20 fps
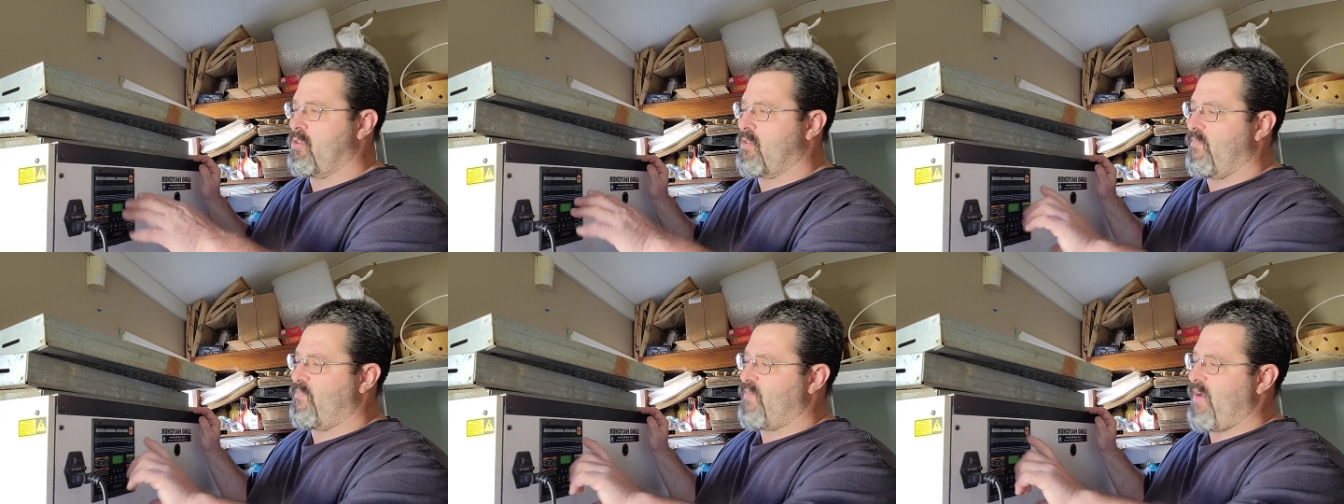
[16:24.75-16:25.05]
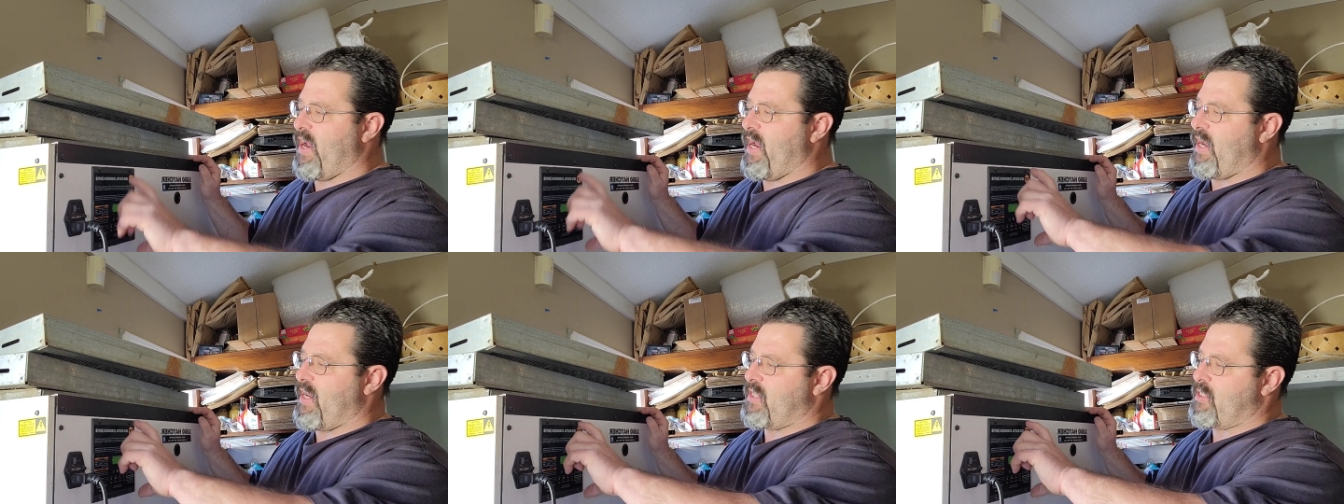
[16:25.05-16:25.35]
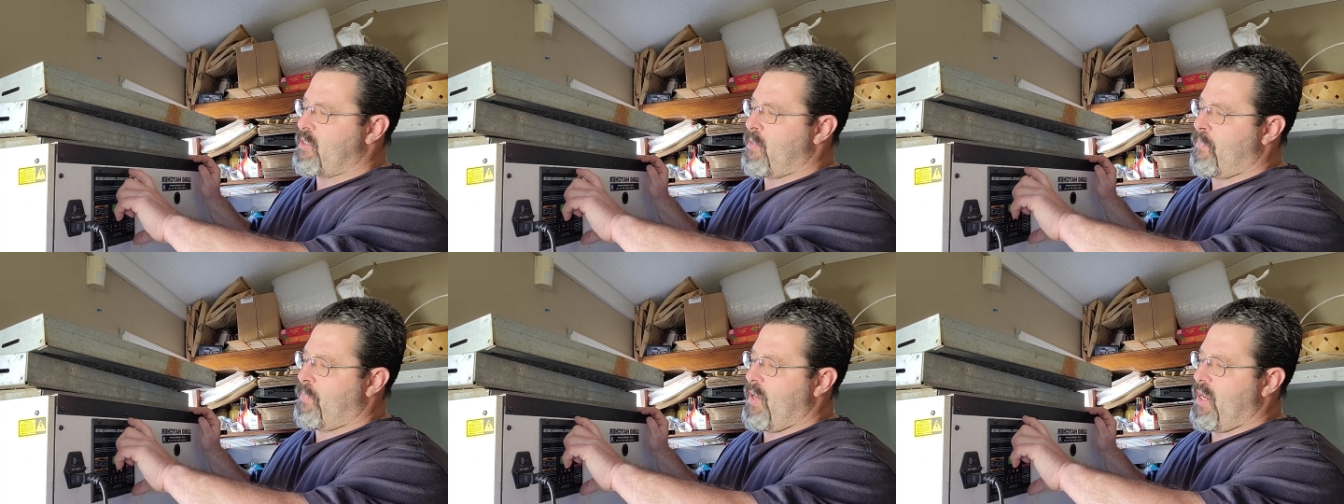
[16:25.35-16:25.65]
the fan
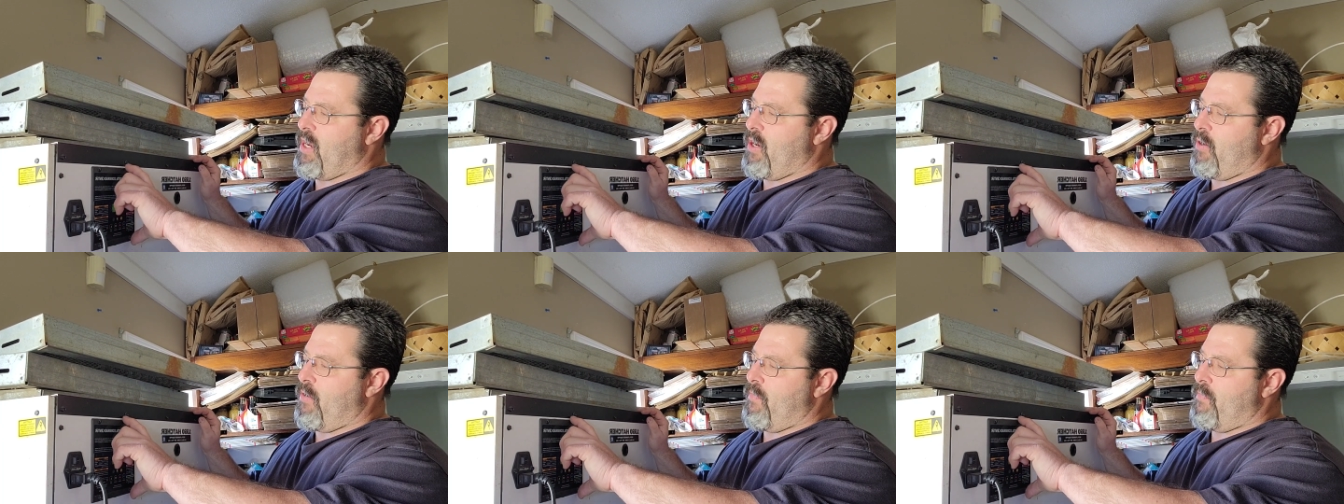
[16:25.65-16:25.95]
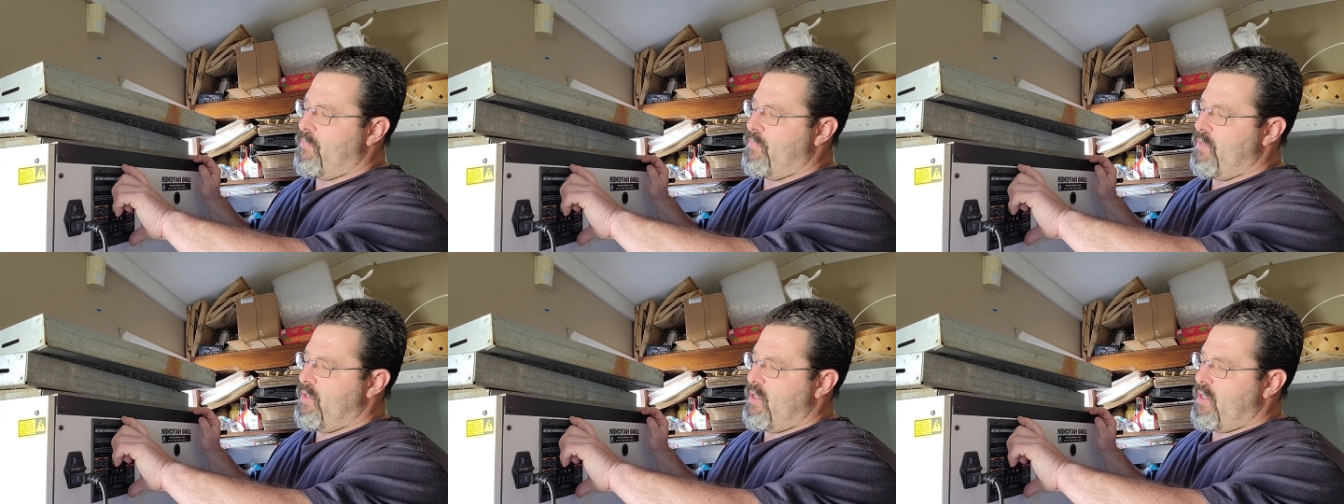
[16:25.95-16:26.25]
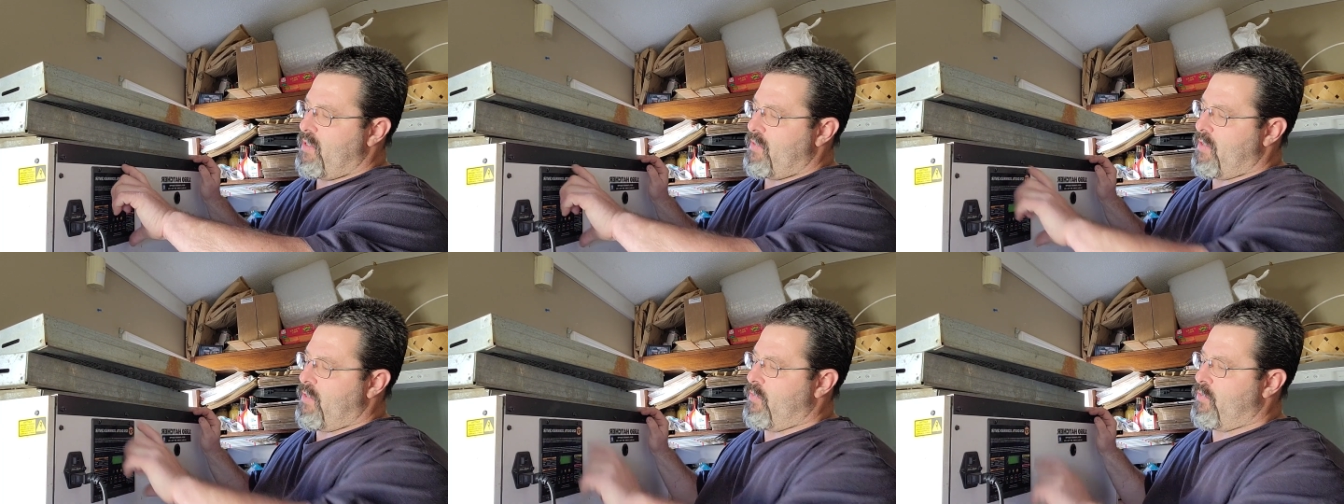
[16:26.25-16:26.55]
is up here,
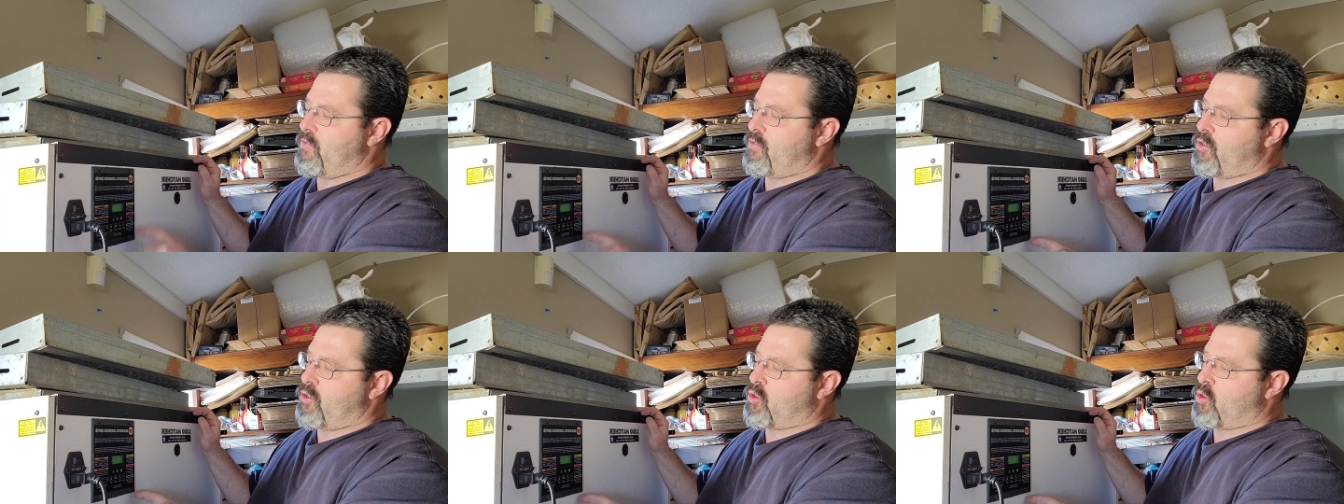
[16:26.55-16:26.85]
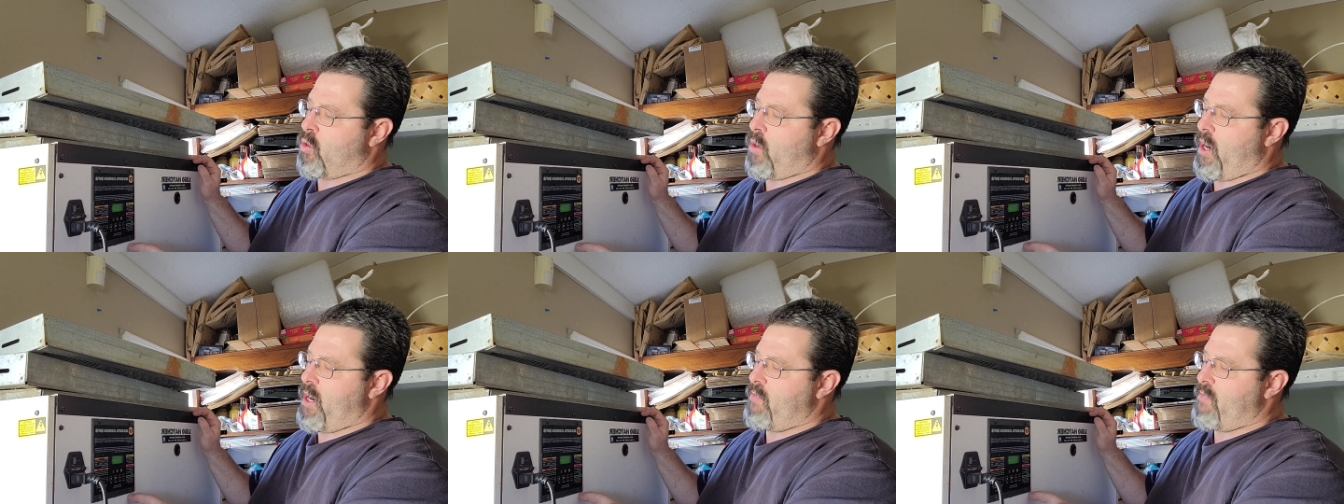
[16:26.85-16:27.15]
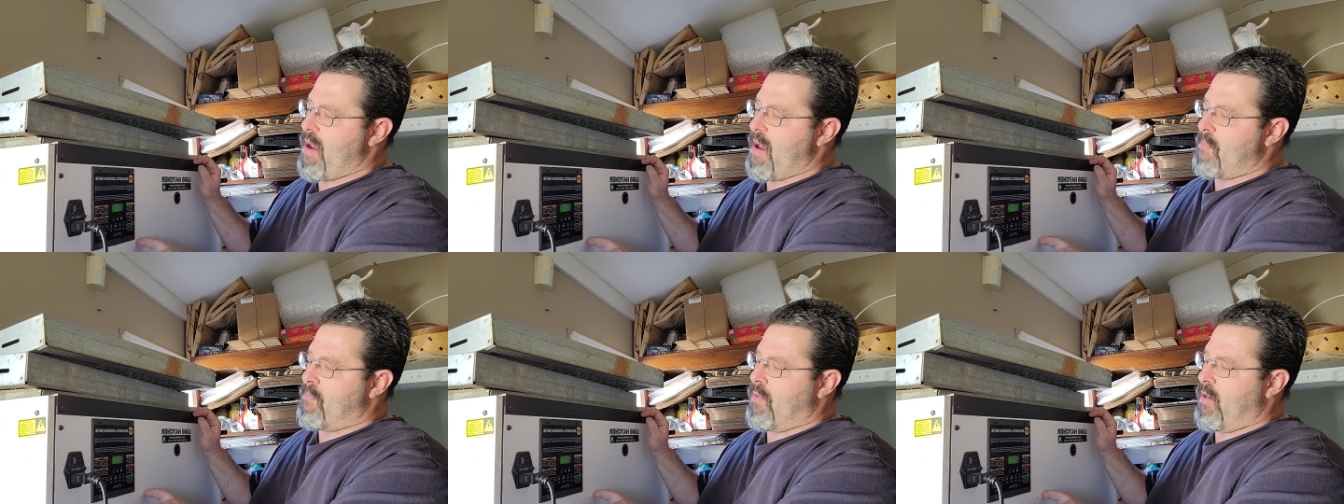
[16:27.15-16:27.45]
then there's a tray
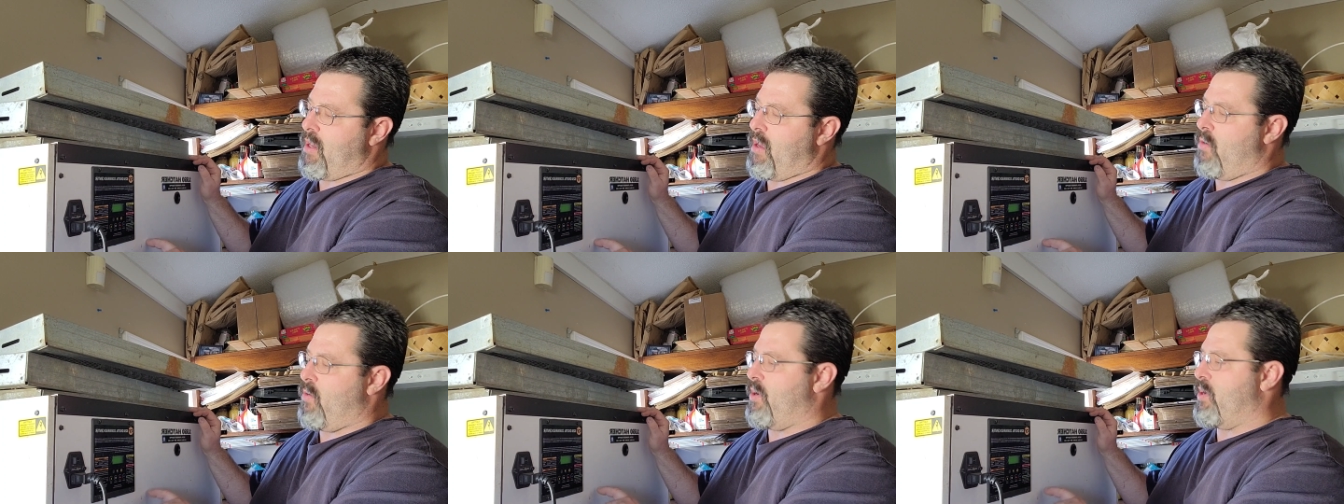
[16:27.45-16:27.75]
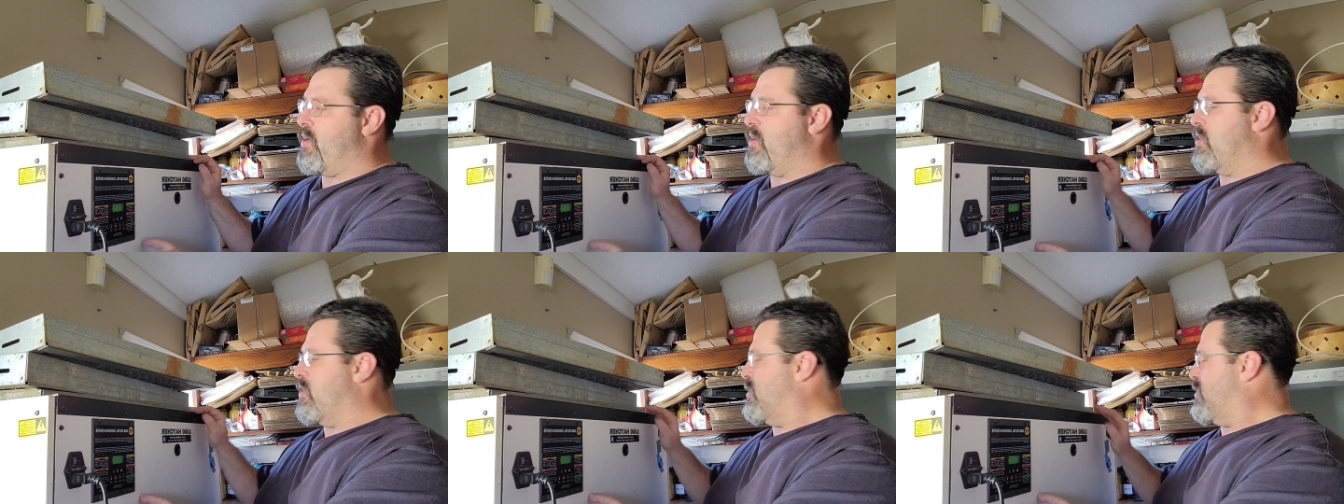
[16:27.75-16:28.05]
right below it.